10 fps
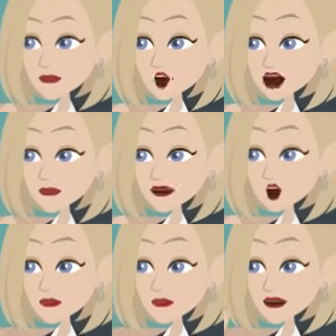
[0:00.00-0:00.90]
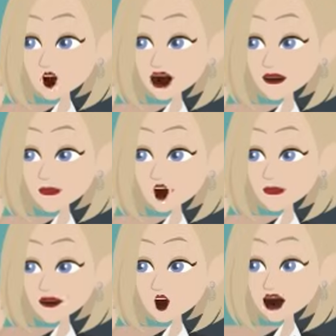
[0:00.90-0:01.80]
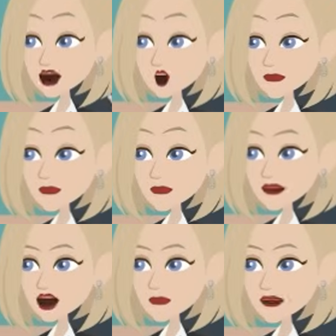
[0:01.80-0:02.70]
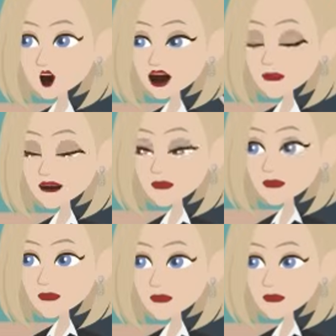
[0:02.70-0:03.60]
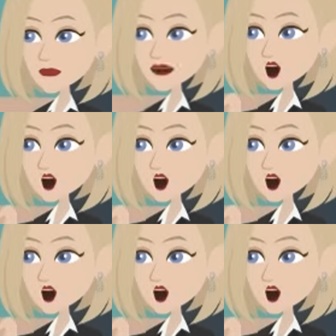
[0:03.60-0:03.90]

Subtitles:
Otherwise, the sentence sounds wrong. The idea is simple.